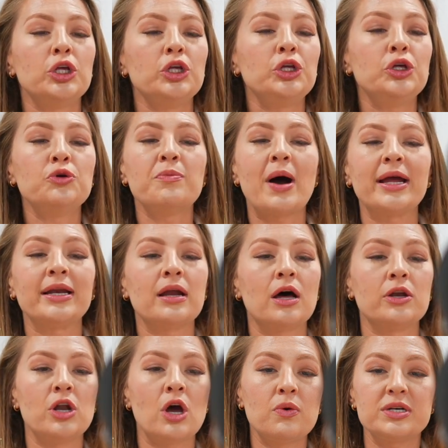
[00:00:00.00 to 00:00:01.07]
You might
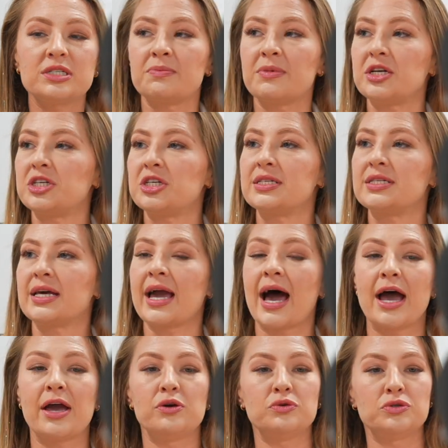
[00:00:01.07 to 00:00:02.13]
not know as much as the
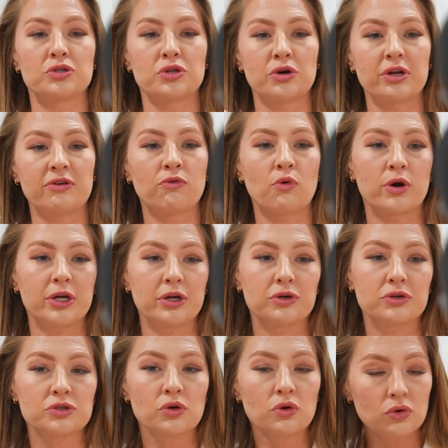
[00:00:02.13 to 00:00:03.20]
guy who's 30, 40
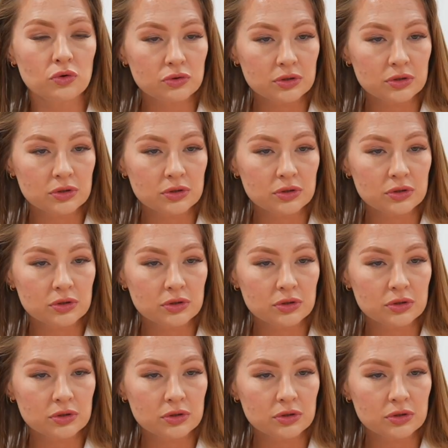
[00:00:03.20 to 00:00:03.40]
years old.